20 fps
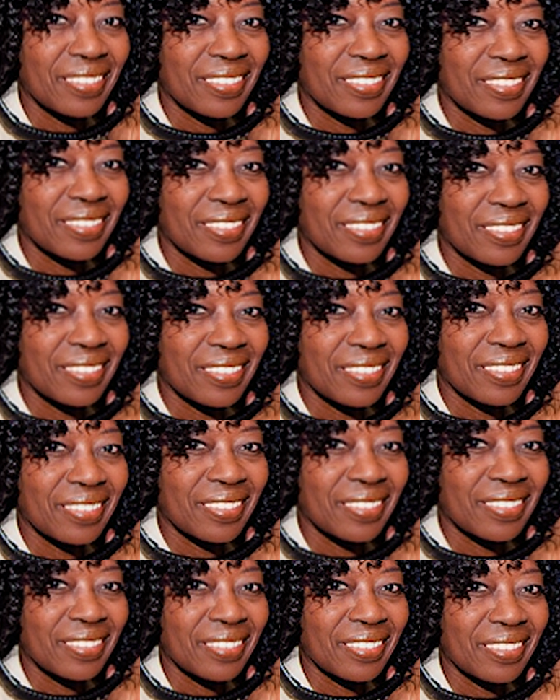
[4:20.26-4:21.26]

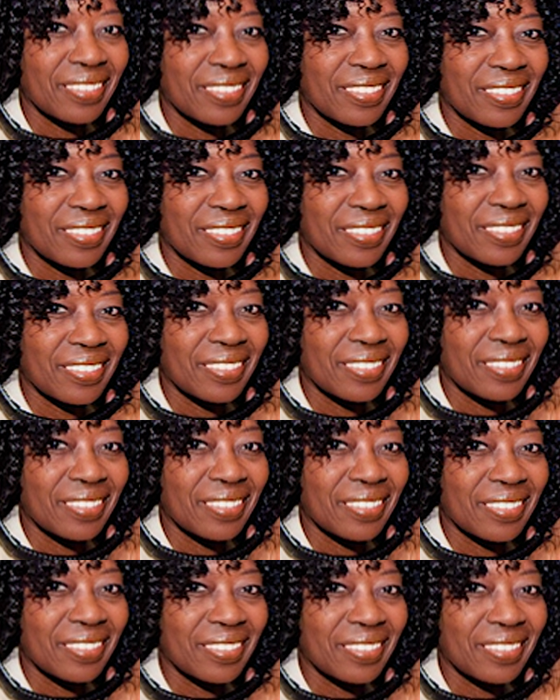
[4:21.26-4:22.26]

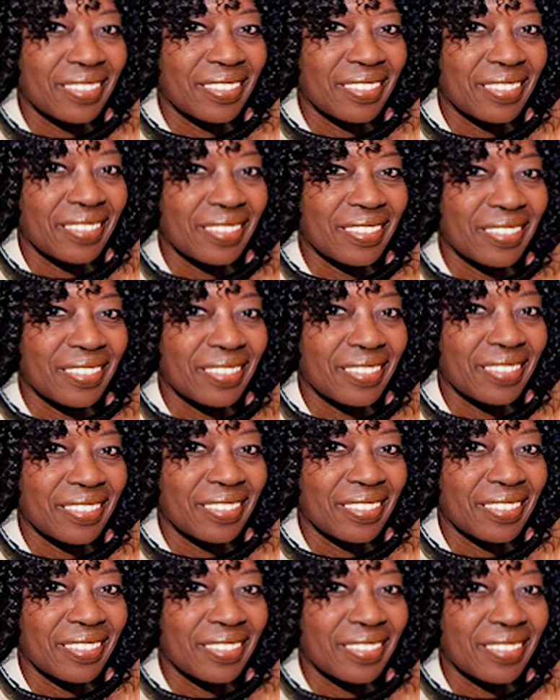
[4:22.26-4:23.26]

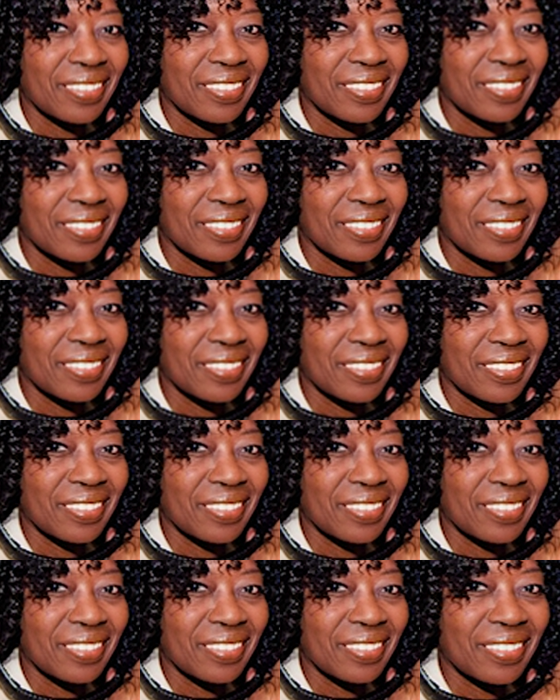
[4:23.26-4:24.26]

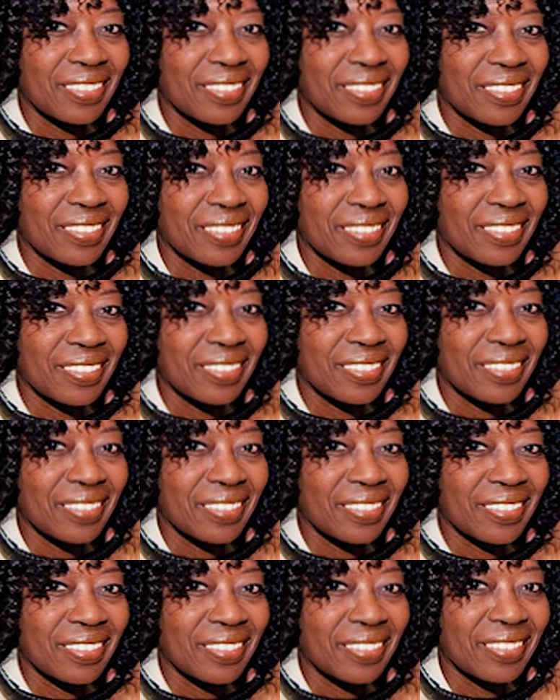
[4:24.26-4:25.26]

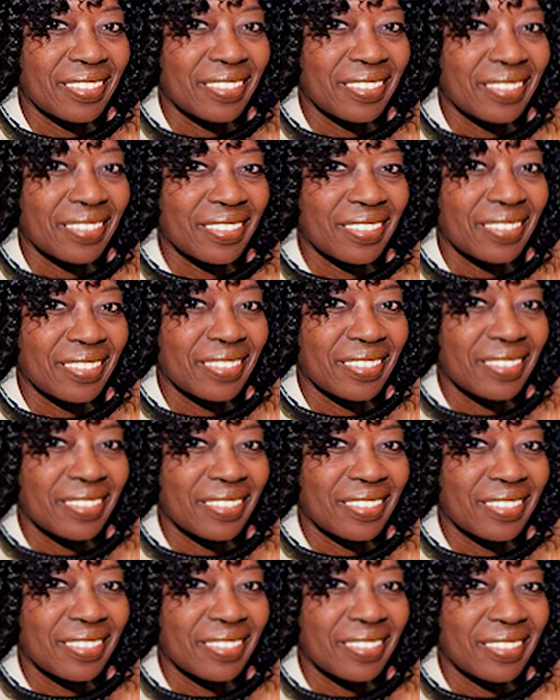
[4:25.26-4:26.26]

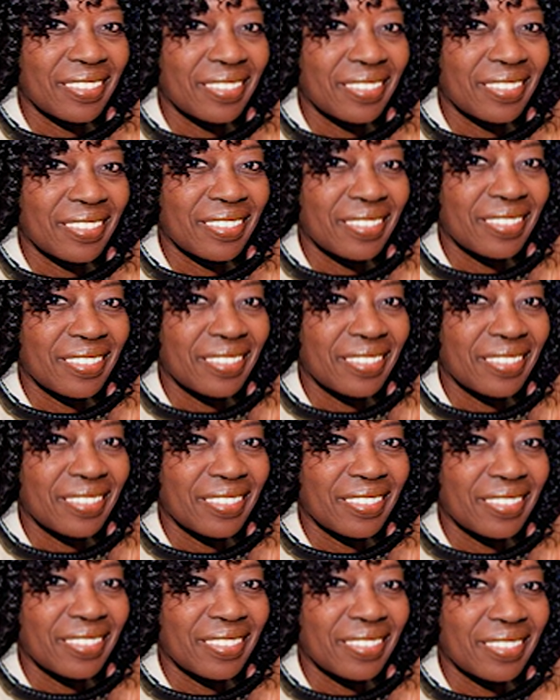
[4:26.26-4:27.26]

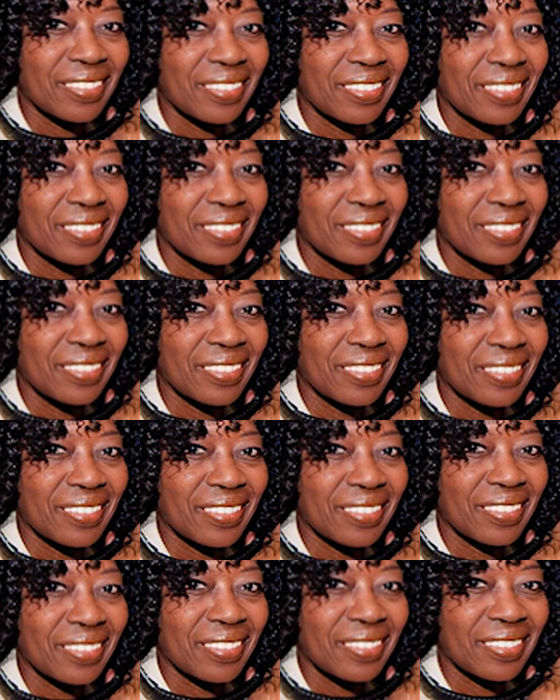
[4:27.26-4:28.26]
[no speech]